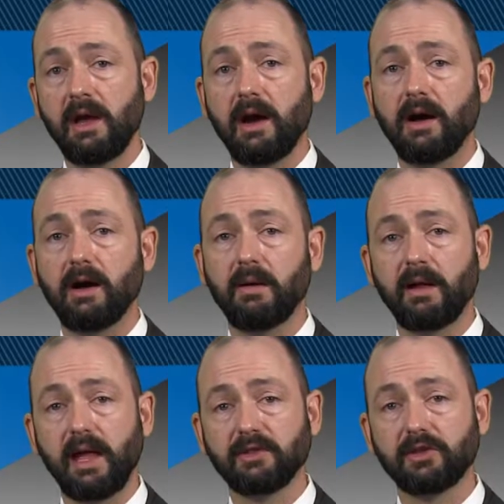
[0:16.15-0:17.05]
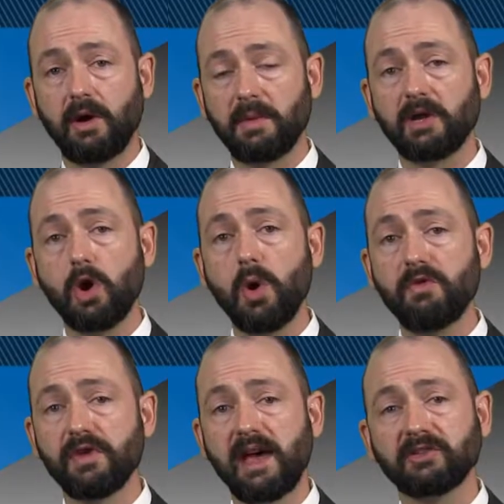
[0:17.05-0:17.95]
And so I'm going to go
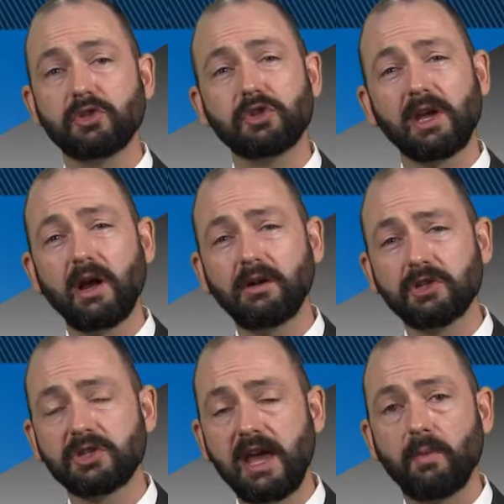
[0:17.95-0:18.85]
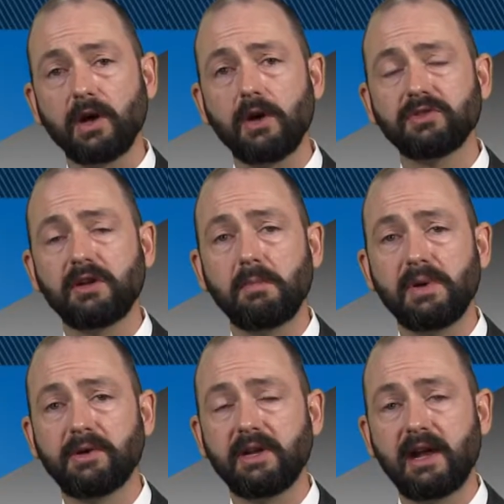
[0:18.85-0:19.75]
over that so that you can understand what goes into
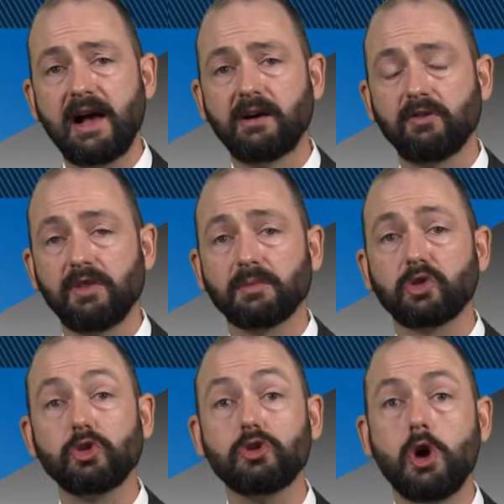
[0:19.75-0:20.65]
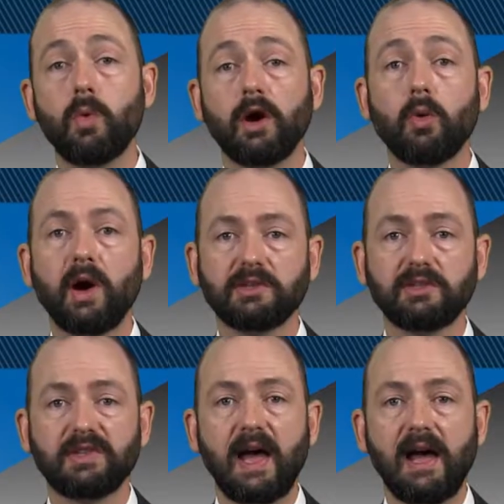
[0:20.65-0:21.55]
building an algorithm so you know what
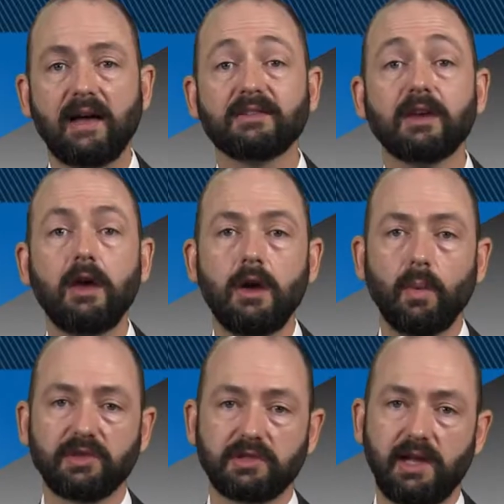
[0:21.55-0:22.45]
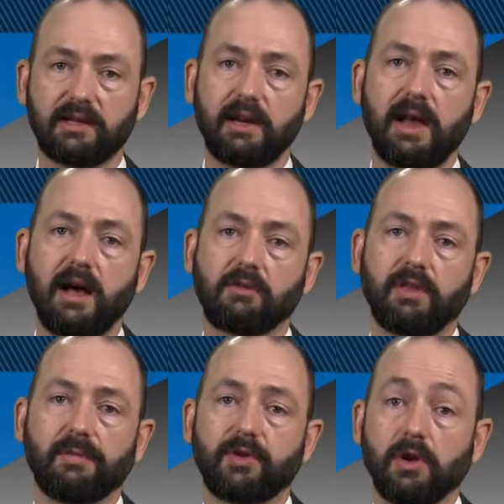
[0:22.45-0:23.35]
questions to ask when selecting an
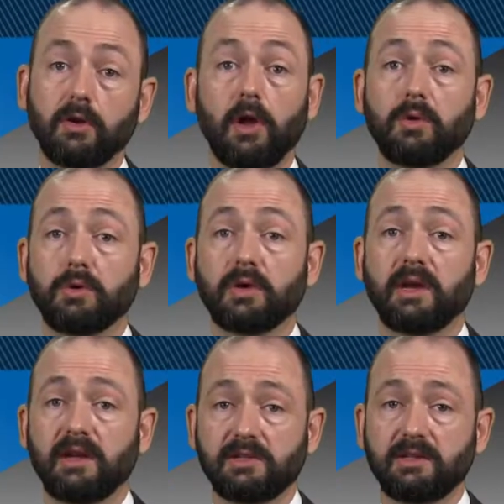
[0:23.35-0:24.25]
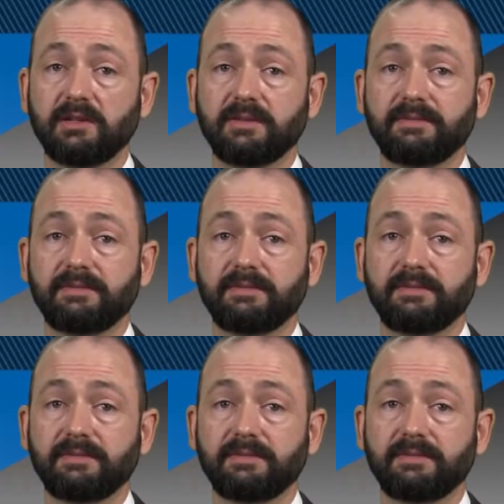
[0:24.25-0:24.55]
algorithm for your local conditions.